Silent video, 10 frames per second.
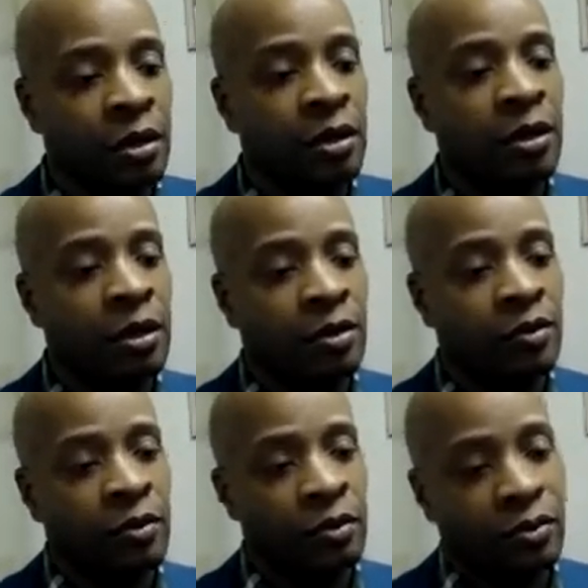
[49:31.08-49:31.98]

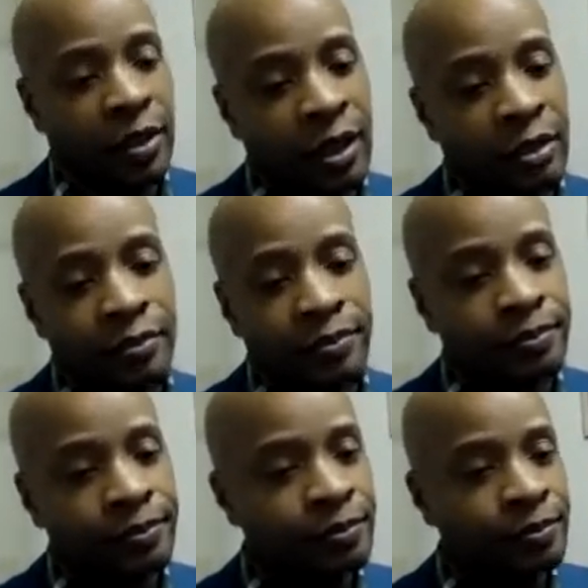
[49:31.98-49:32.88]
So the rest
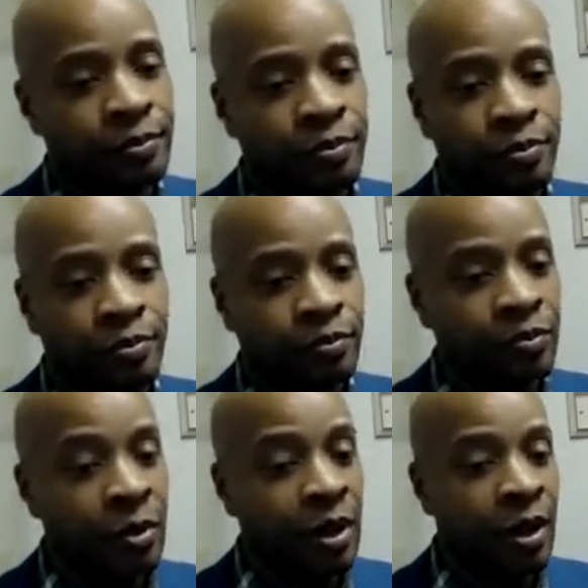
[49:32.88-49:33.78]
of my 2 years
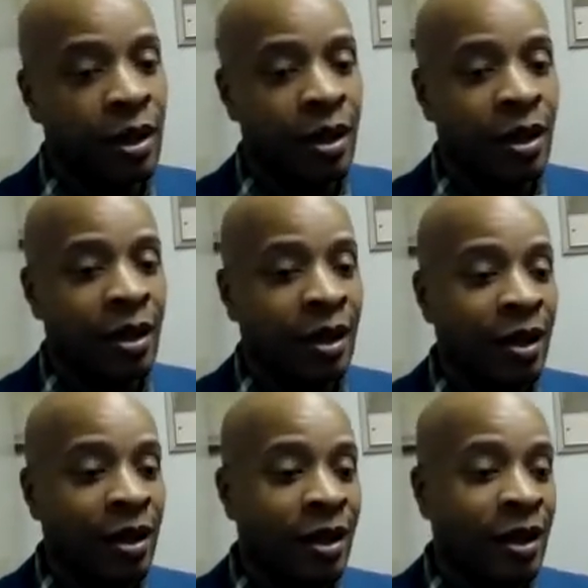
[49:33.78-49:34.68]
in jail
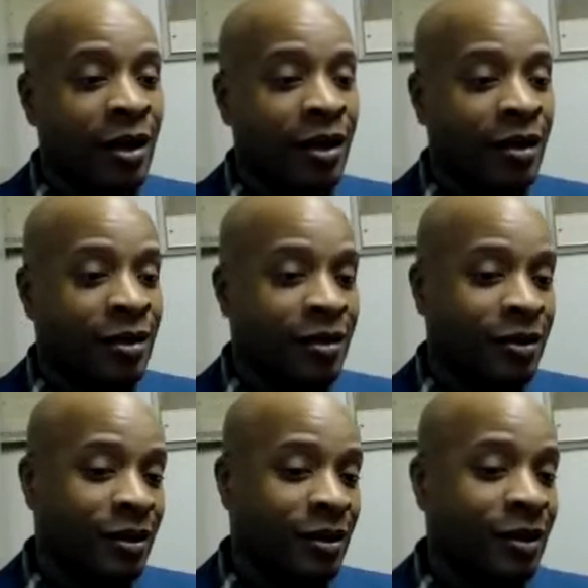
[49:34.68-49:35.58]
went
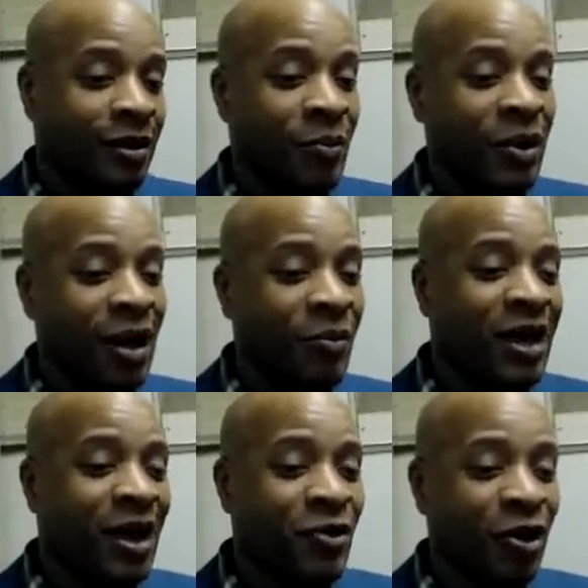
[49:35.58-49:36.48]
towards. I
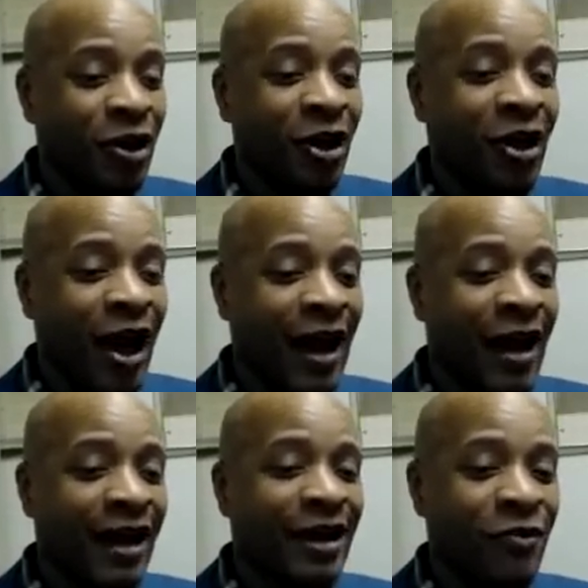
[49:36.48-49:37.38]

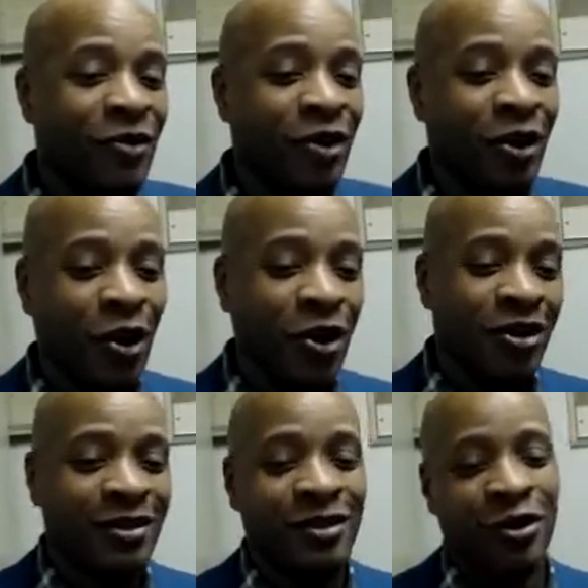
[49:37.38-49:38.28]
got to give you a
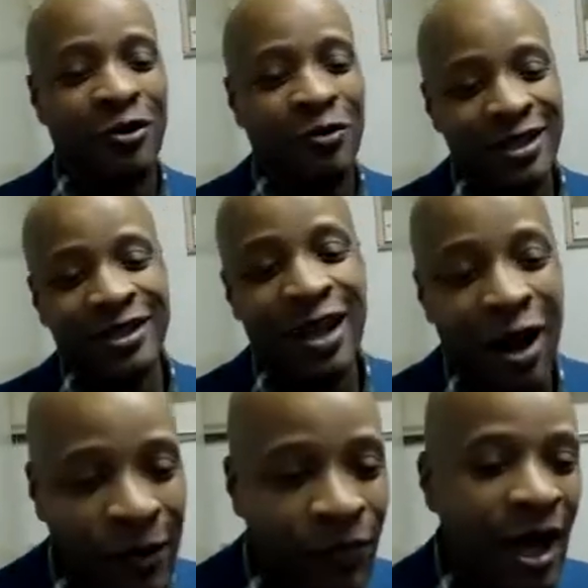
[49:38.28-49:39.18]
lawyer story. We just
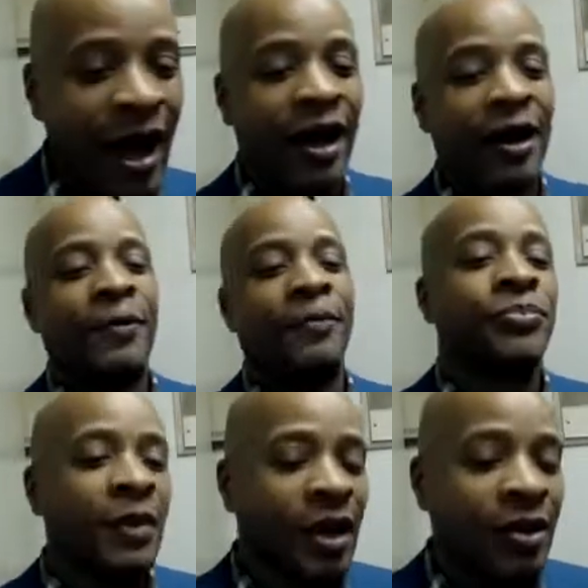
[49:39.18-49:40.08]
talking.
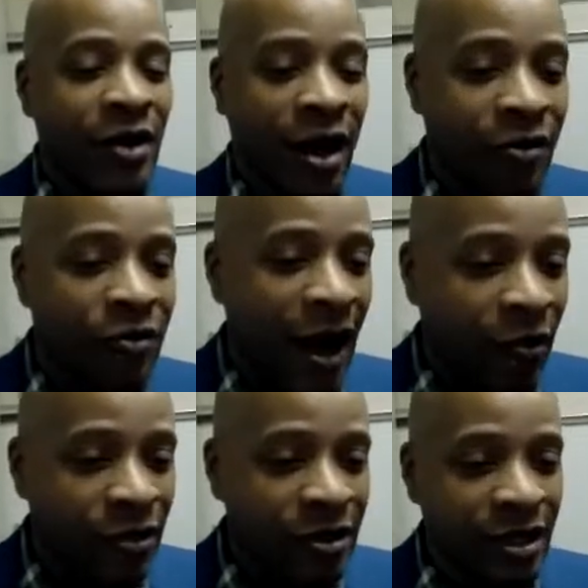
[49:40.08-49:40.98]
So I was
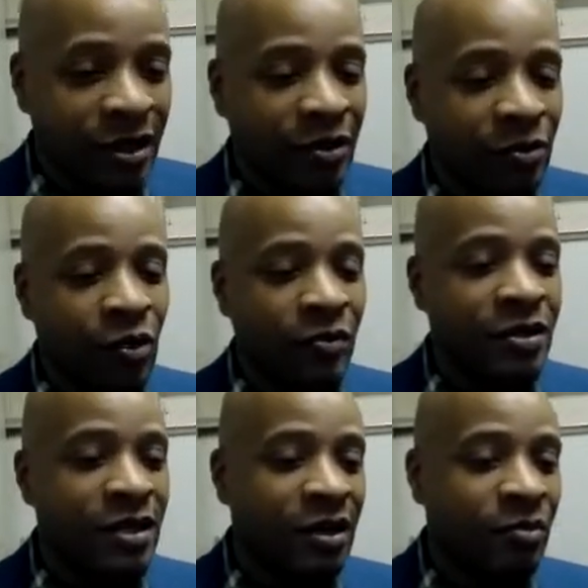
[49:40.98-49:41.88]

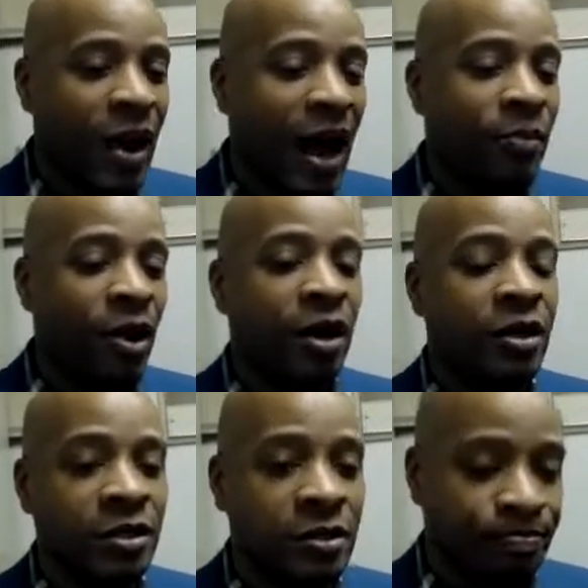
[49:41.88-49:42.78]
representing a pop
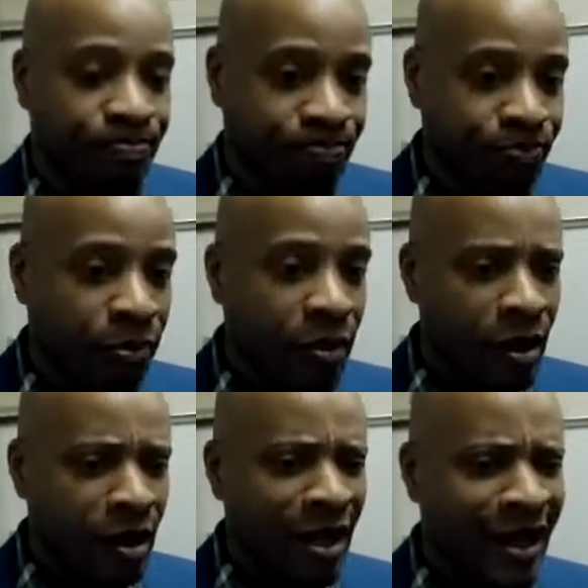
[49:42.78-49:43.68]
artist.
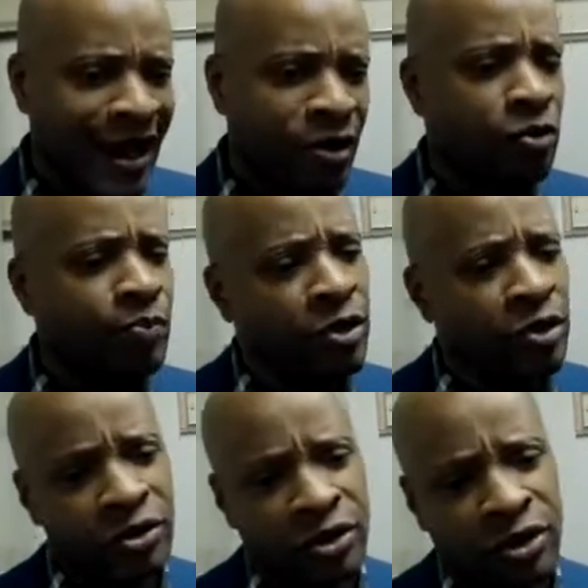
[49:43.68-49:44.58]
I knew the
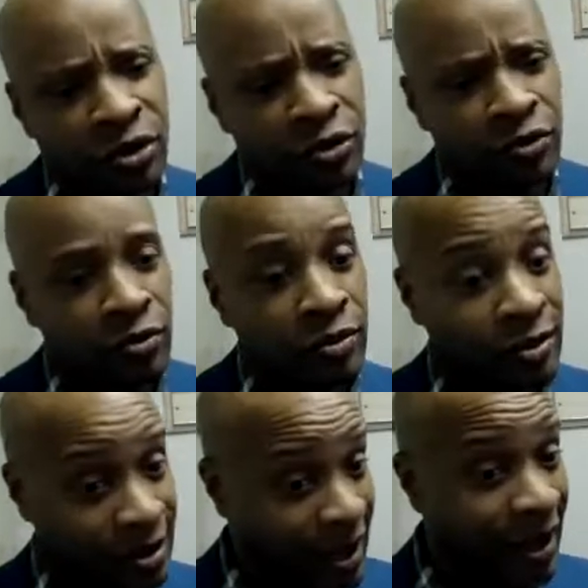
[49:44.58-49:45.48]
producer too,
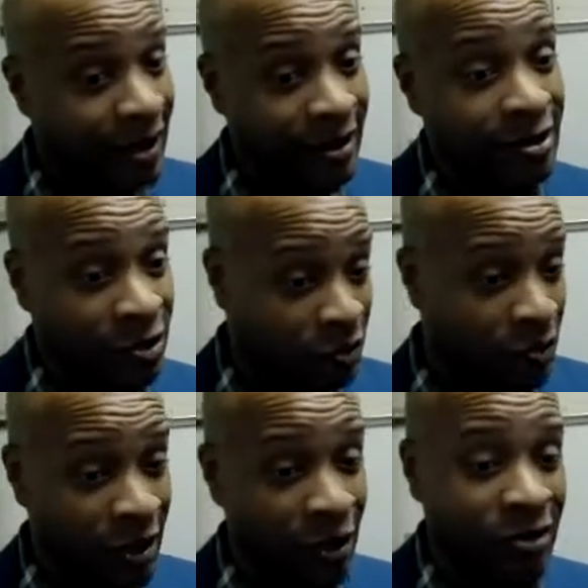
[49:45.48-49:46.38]
just to kind of show
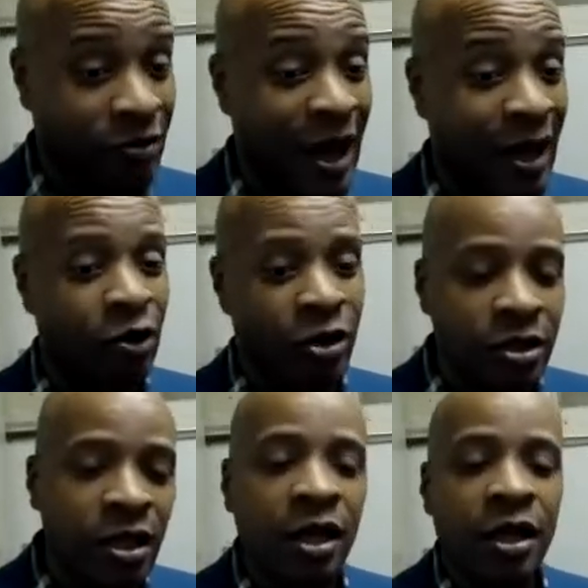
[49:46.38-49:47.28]
you some about
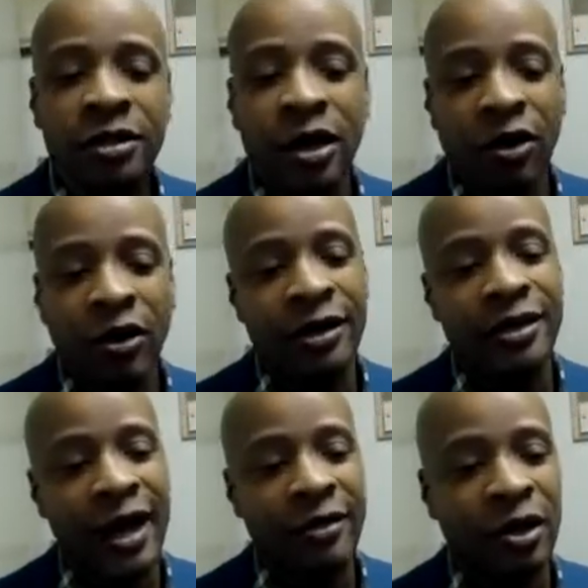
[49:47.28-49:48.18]
lawyers. So
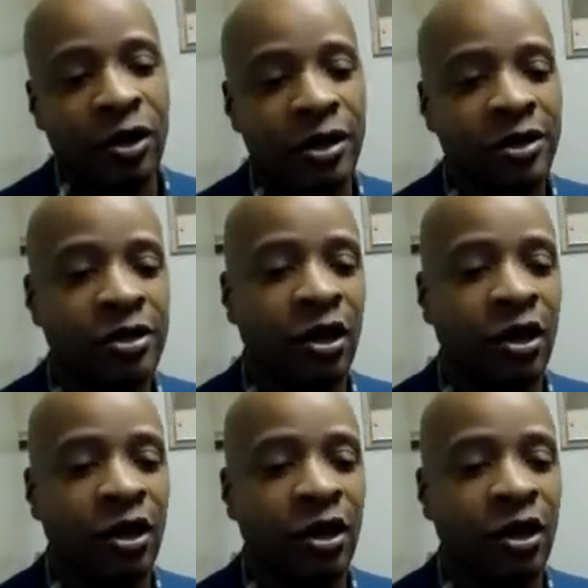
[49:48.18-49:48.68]
entertainment lawyers.